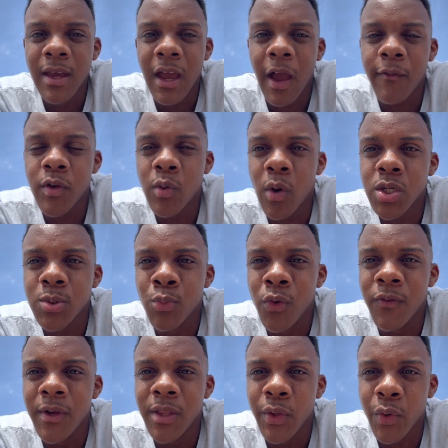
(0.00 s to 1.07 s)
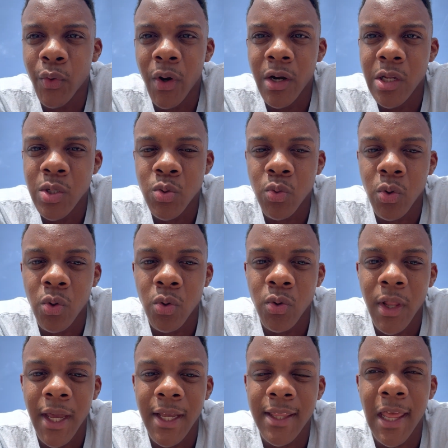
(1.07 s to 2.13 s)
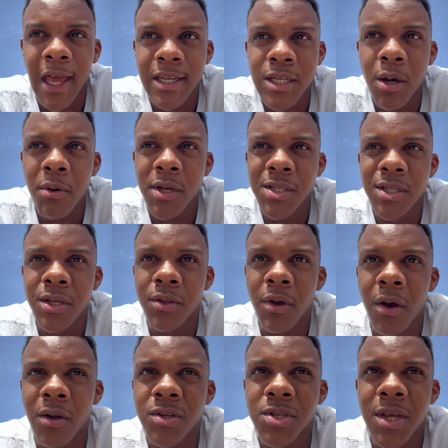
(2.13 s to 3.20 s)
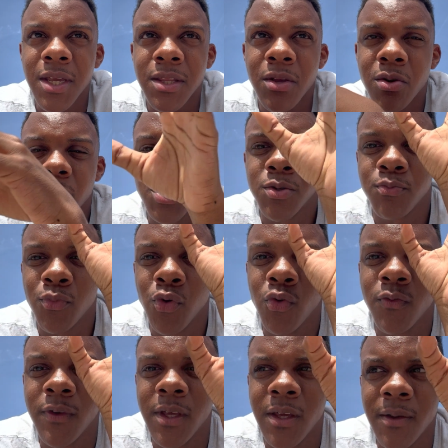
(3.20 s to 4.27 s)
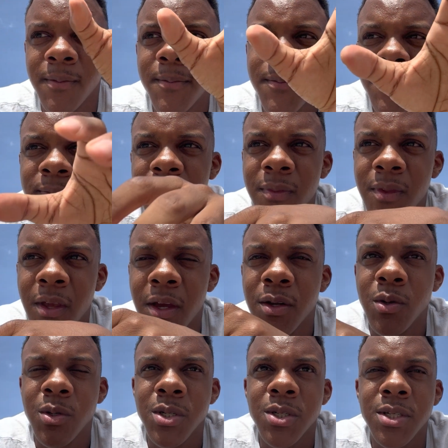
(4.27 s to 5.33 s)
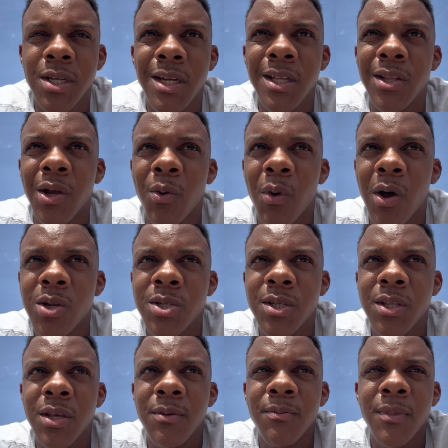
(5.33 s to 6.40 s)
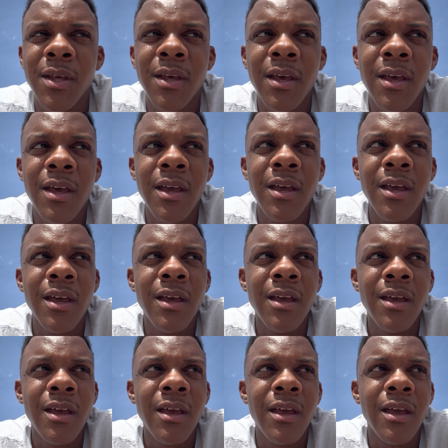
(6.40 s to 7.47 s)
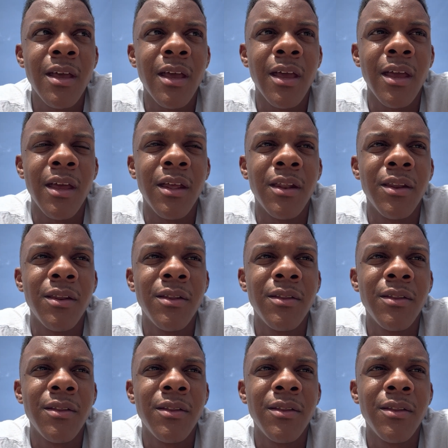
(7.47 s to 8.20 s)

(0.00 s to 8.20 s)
After you watch a movie and the credits roll, like that's how I see thoughts. Like they're just moving, and you're just sitting there watching them. And